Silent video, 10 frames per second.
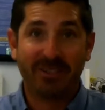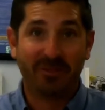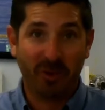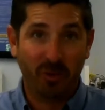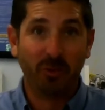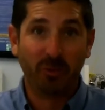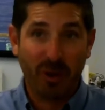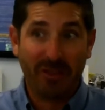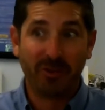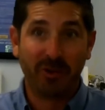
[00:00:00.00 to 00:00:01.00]
of cold
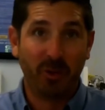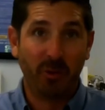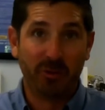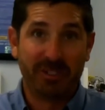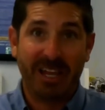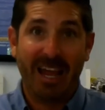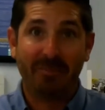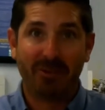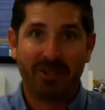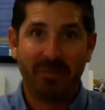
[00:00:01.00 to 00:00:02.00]
weather or cold
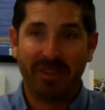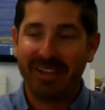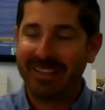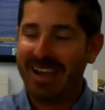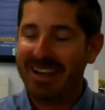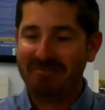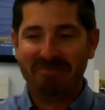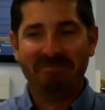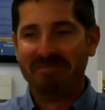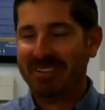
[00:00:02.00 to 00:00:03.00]
snap or something like that,
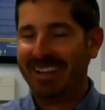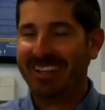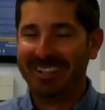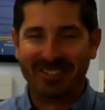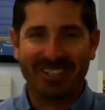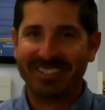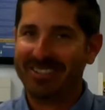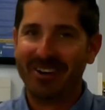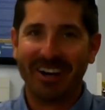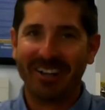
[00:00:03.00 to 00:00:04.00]

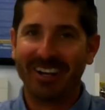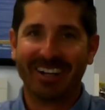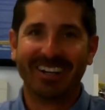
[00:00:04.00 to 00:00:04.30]
you're out of luck.